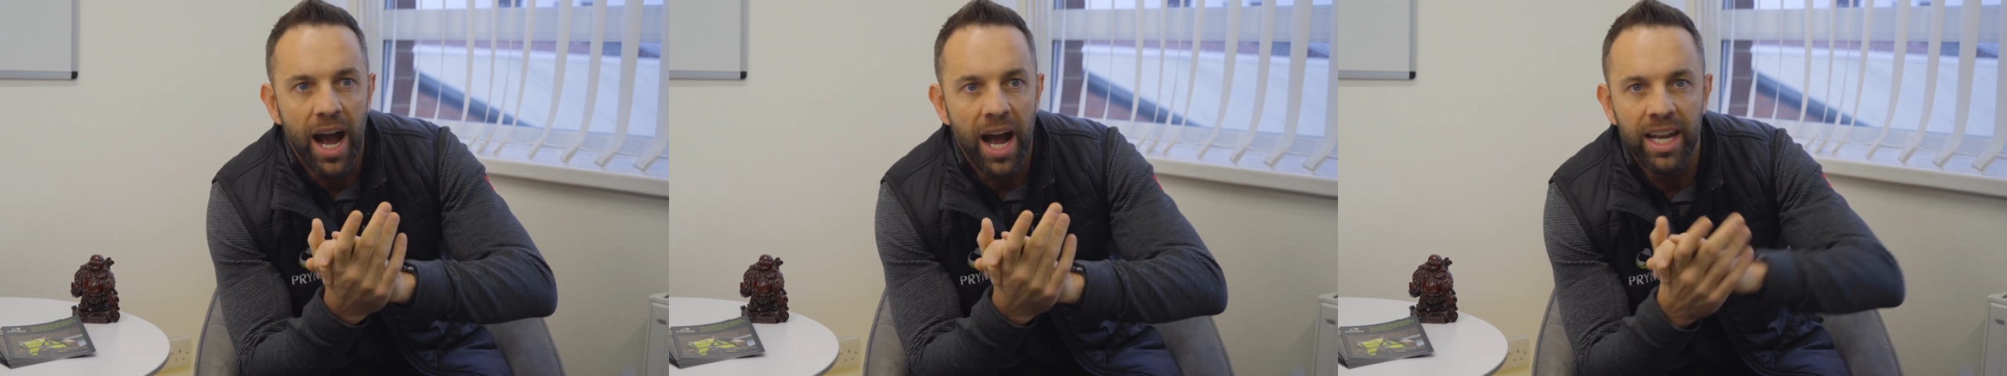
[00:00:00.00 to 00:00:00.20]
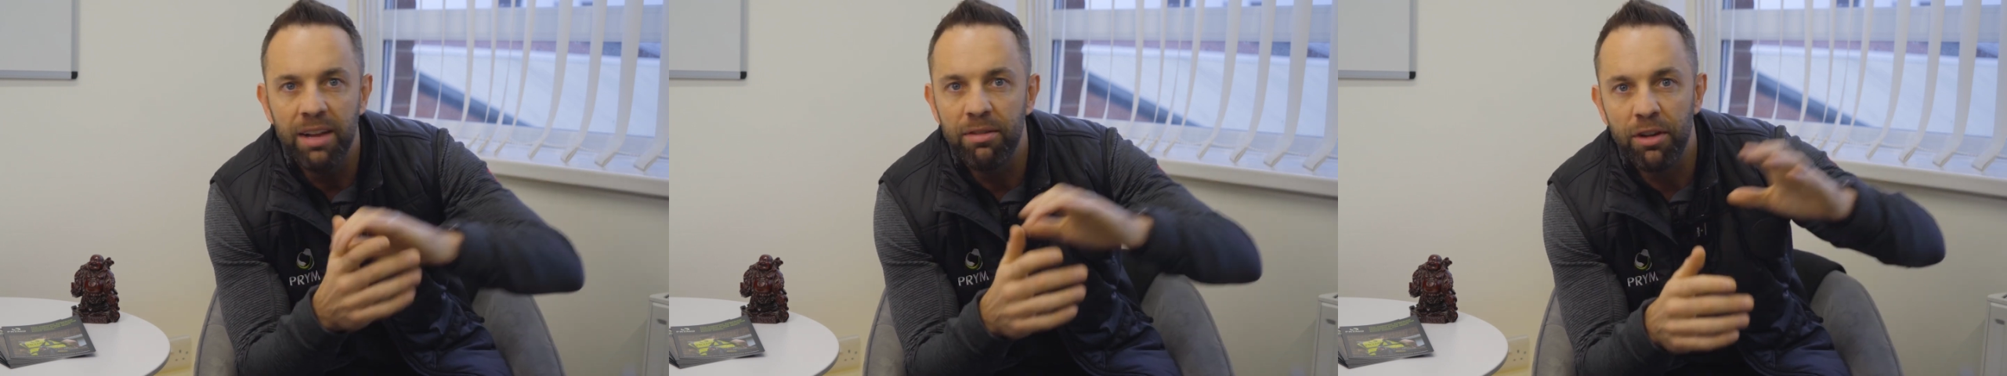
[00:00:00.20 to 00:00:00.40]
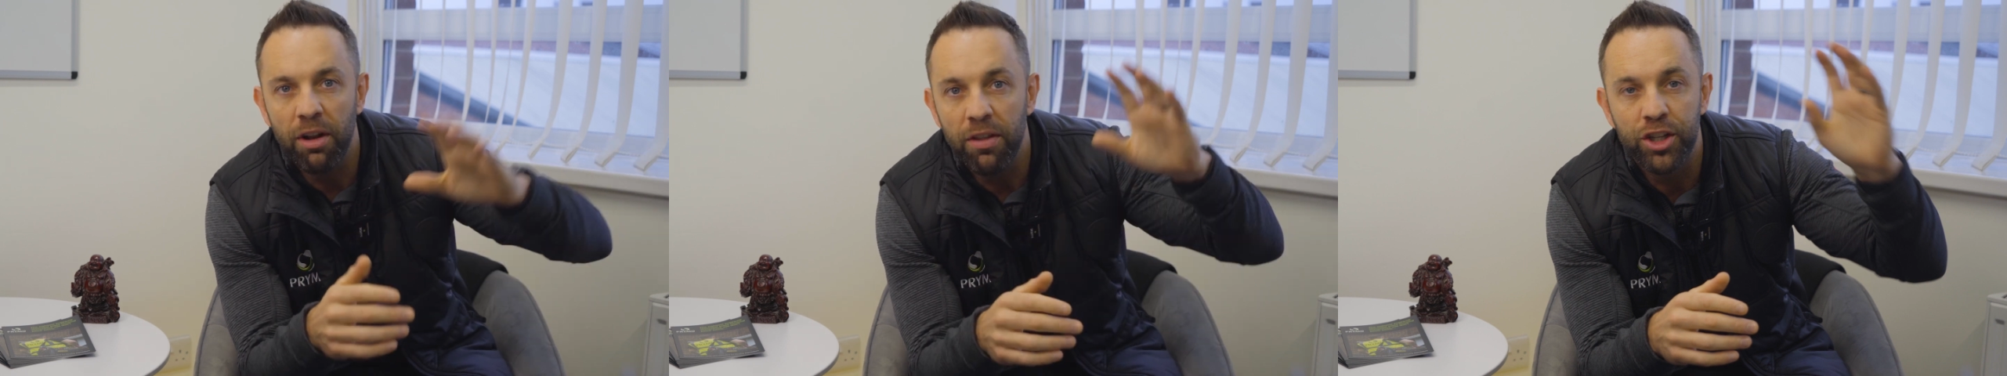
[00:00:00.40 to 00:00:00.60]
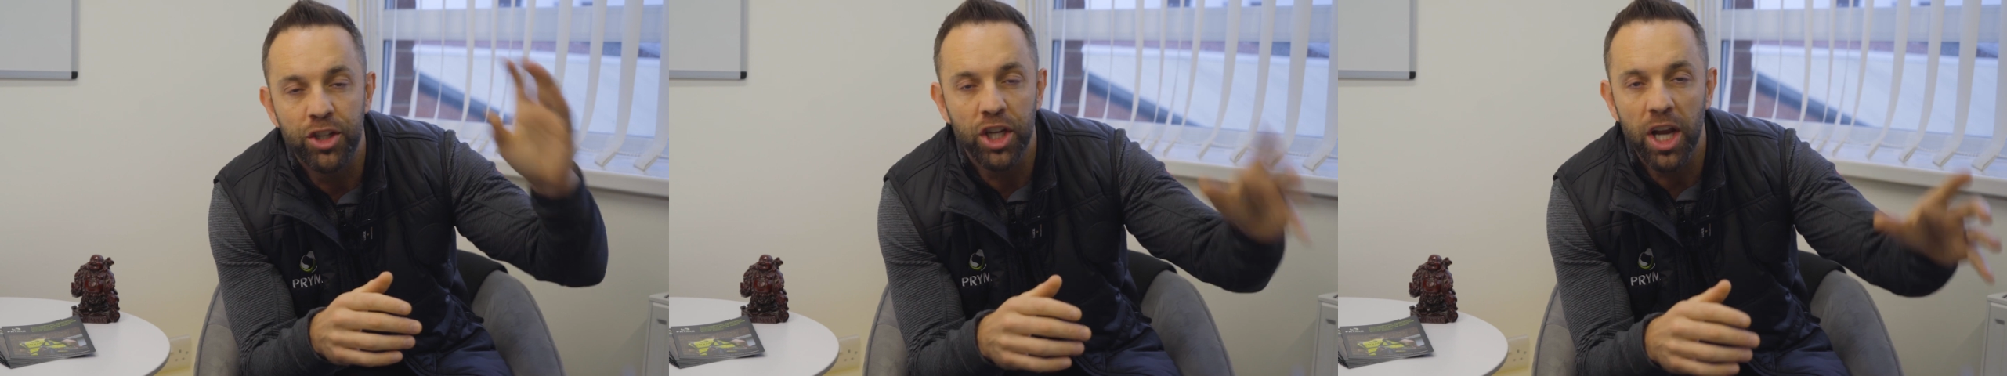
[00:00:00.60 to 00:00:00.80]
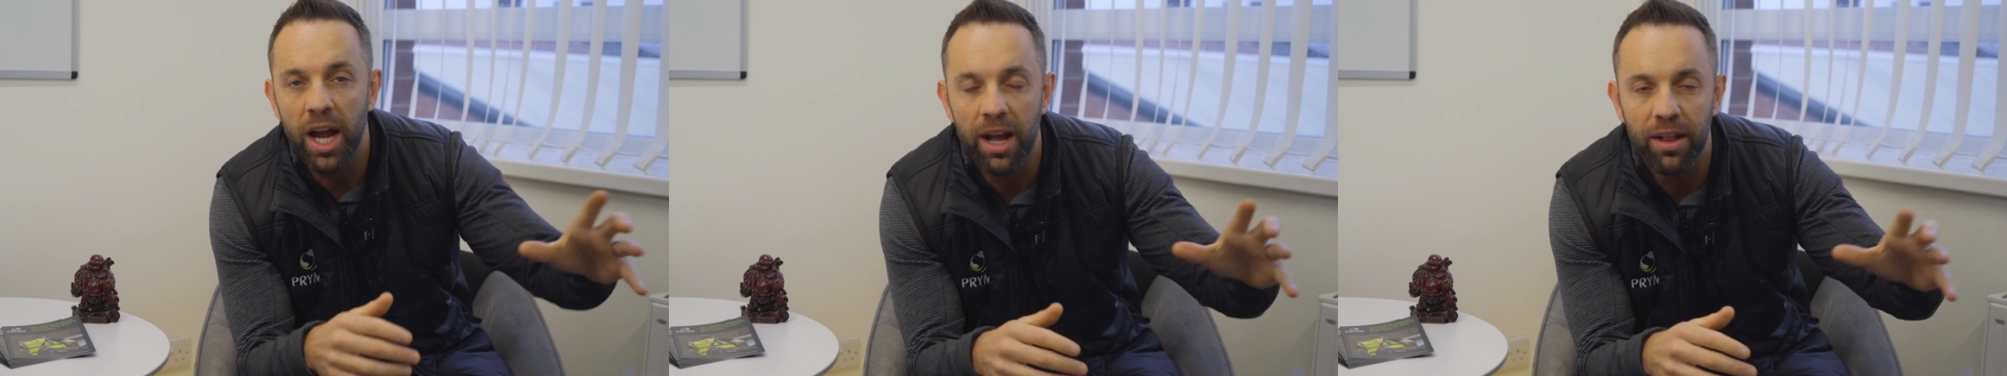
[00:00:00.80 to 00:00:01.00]
And even on the
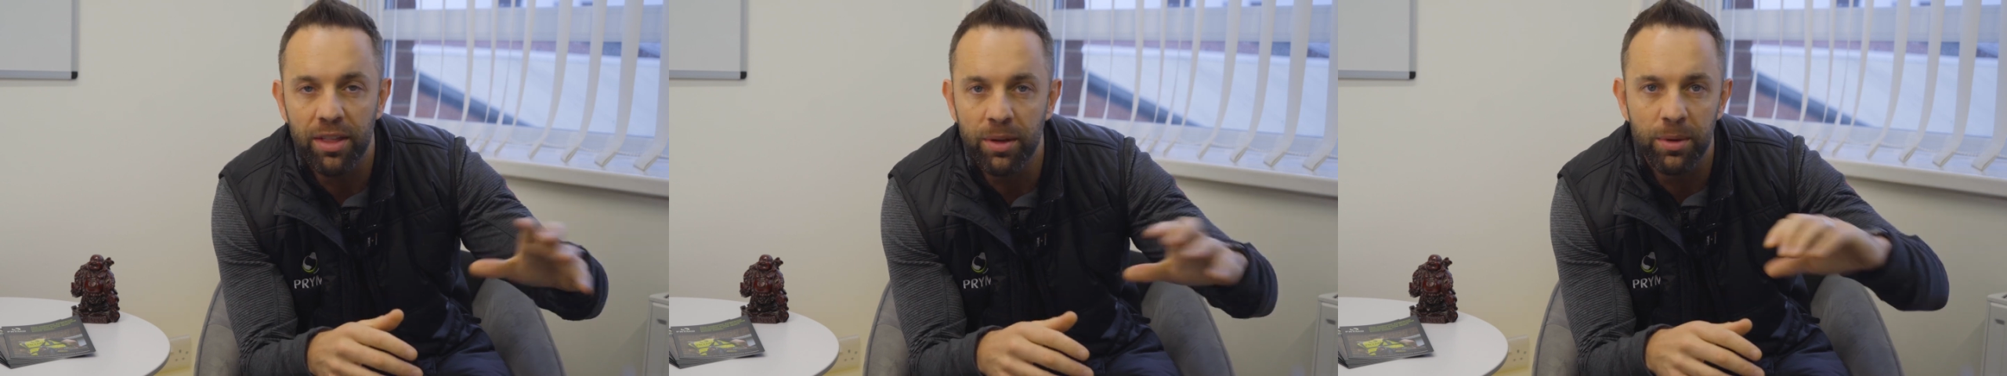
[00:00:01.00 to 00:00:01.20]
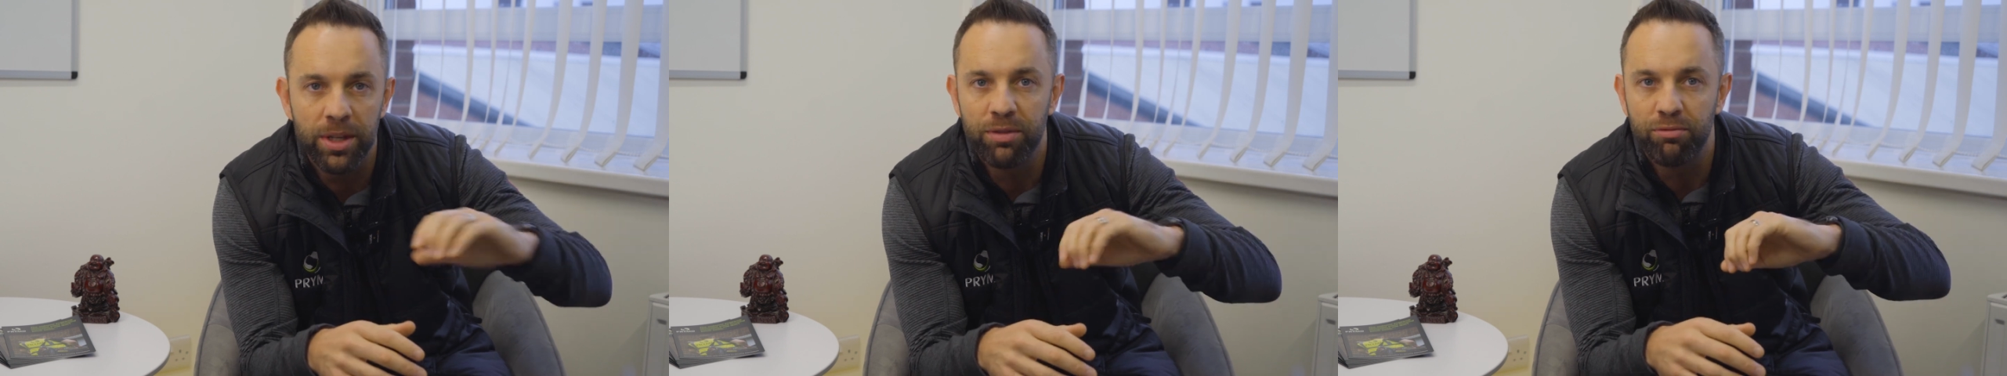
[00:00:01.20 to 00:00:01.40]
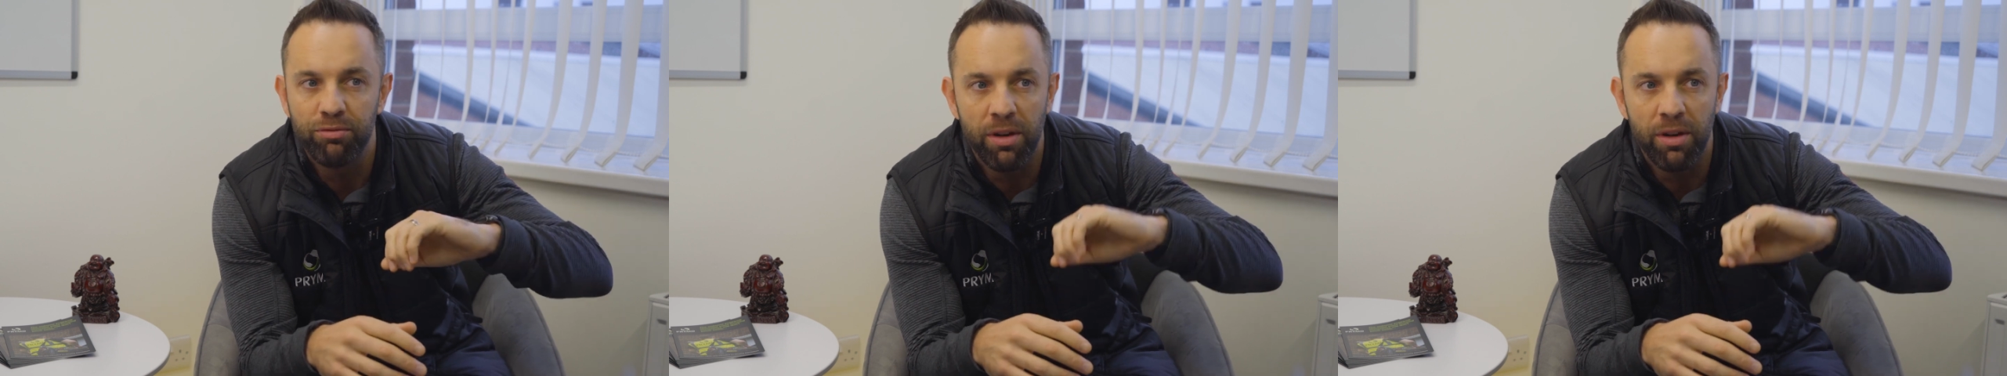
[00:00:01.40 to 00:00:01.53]
chat, they were